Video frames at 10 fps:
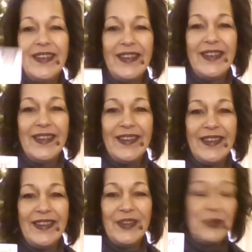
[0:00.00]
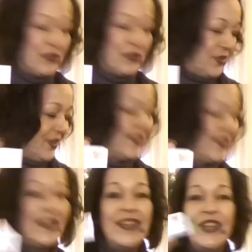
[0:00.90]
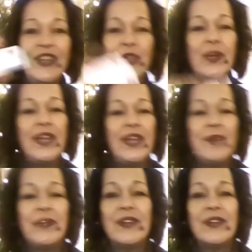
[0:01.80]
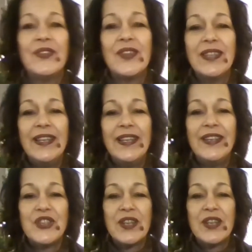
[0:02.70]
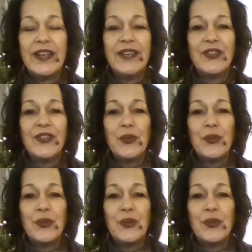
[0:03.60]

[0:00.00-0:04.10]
I don't know if you could see it, and you can't because the light is shining so